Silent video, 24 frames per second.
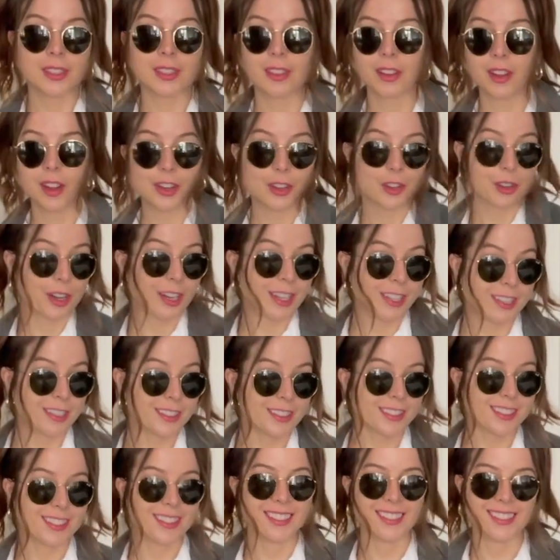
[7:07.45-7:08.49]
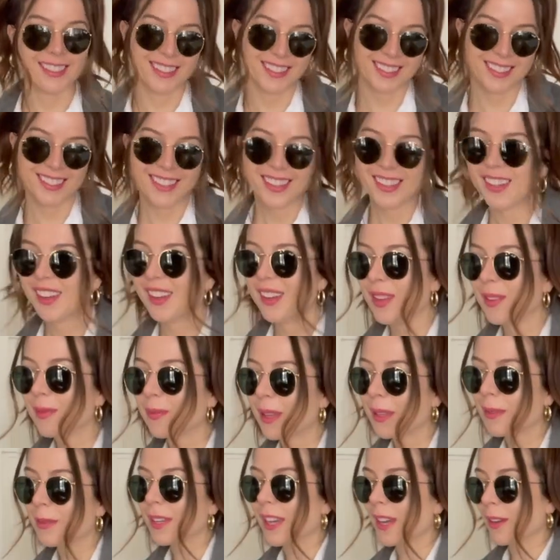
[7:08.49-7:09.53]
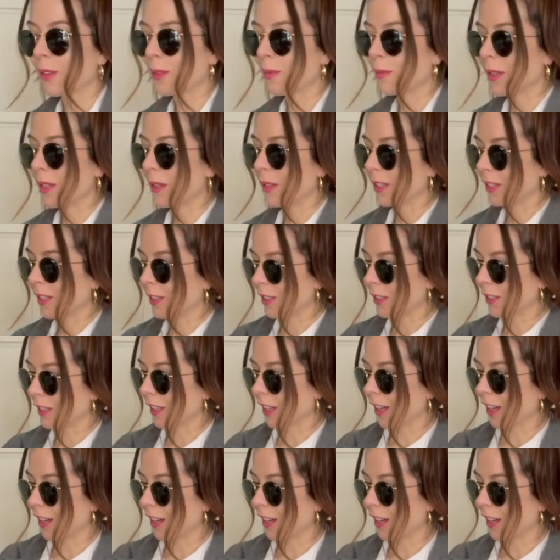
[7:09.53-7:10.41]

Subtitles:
on credit. Maybe I would be